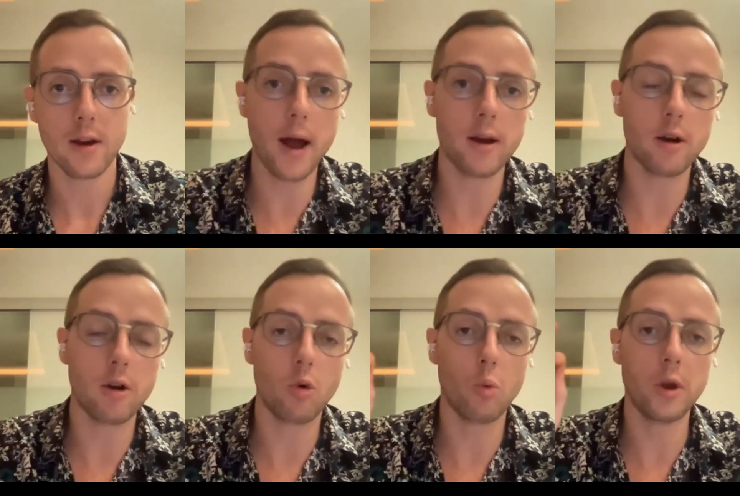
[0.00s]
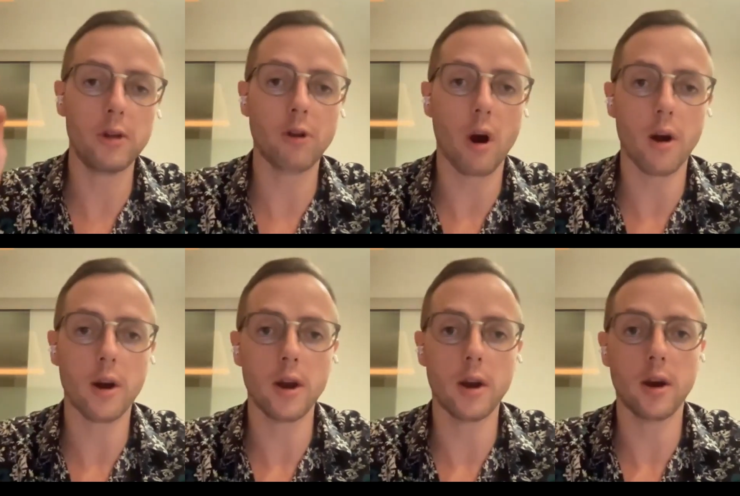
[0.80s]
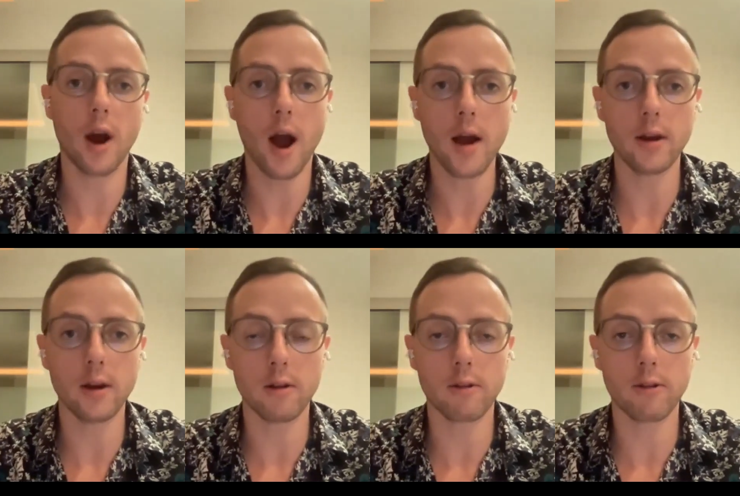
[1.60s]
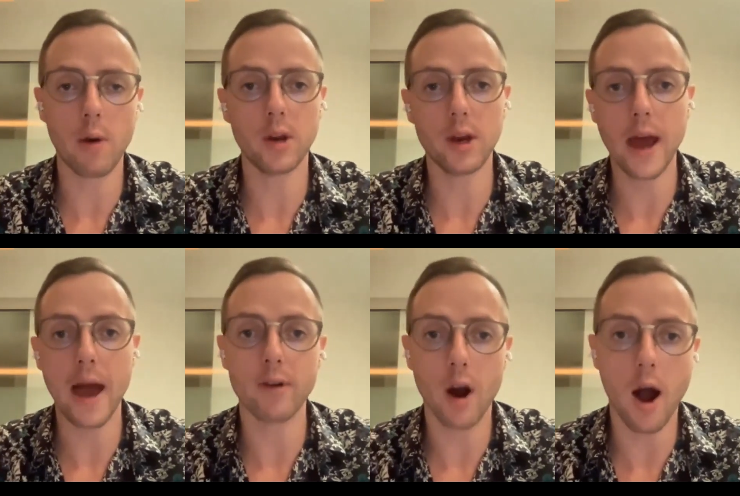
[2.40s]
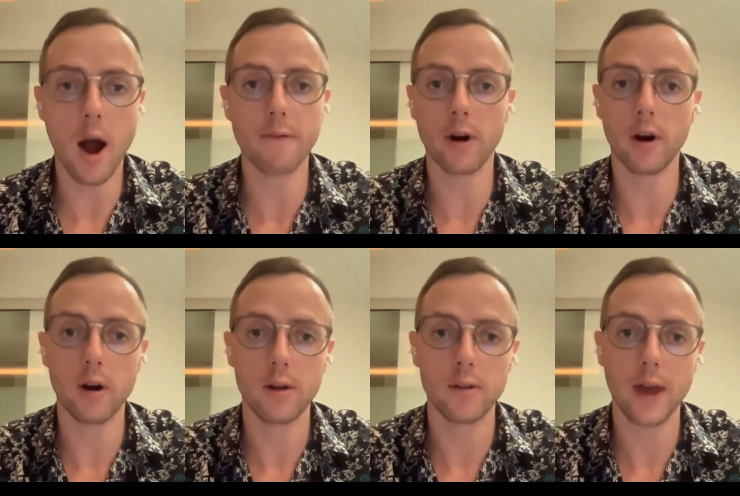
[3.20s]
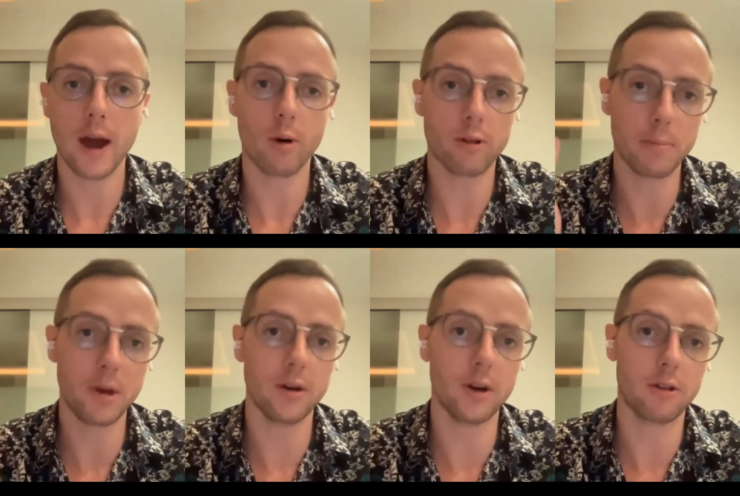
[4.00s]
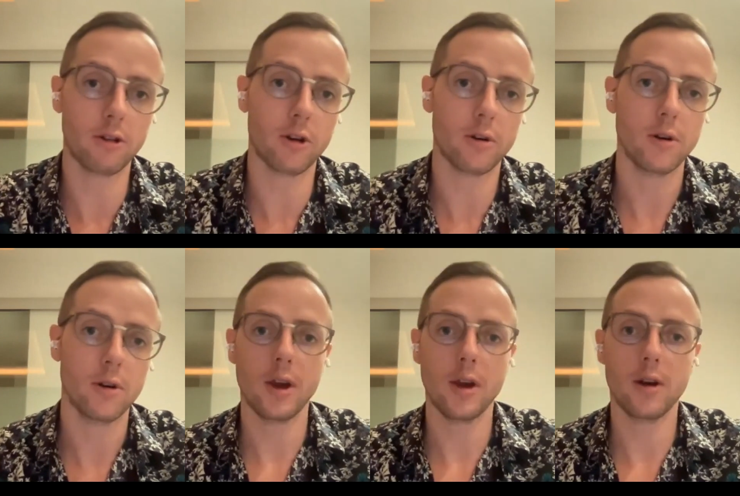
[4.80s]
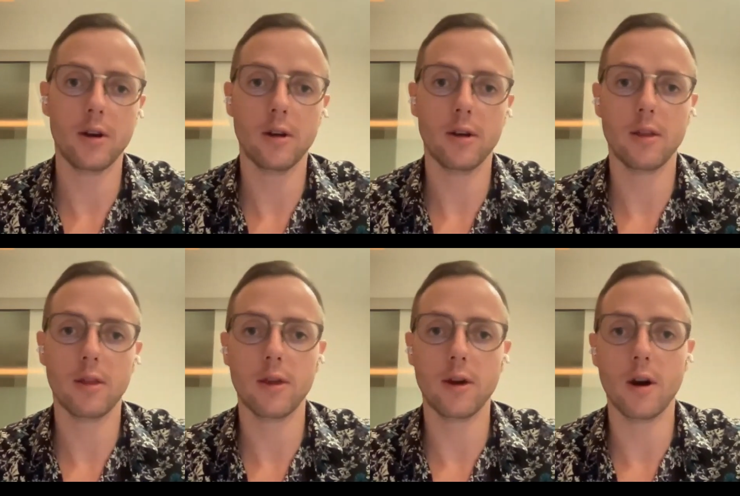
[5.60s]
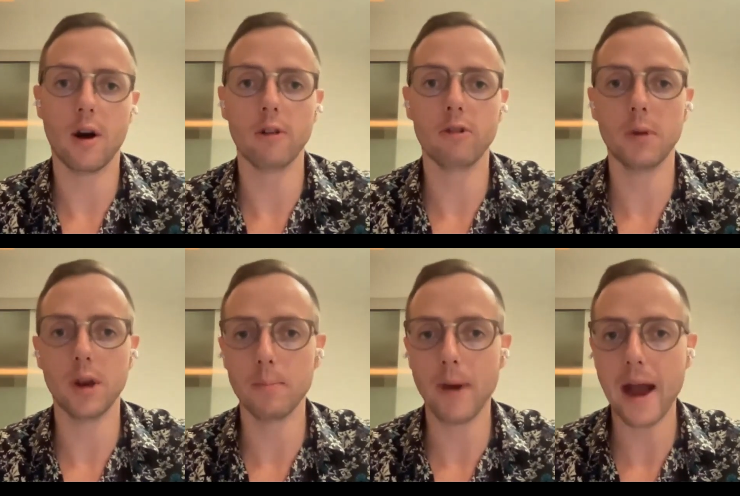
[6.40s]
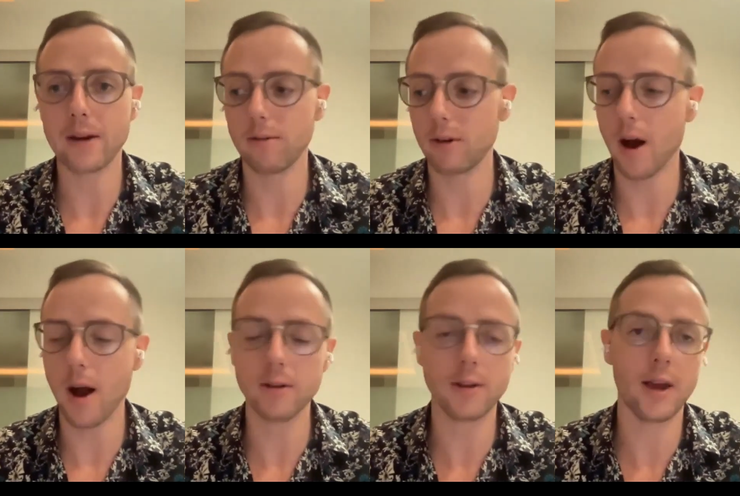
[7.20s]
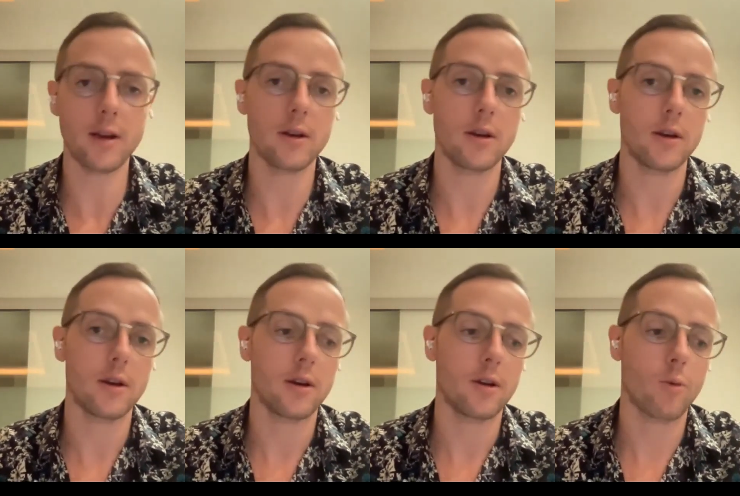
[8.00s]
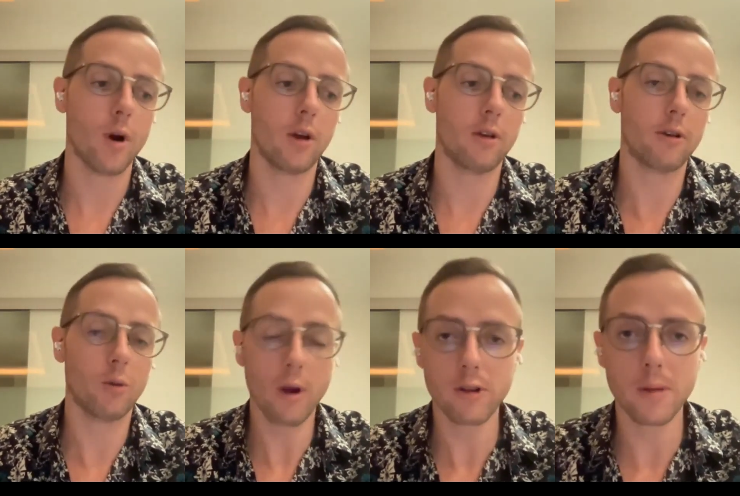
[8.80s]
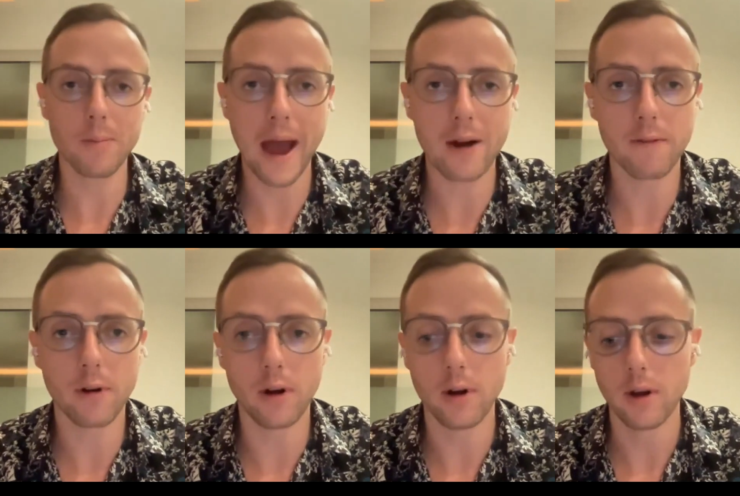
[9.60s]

But we targeted an audience that we didn't have an offer that was appealing to. And the ultimate impact of the content was it wasn't impactful.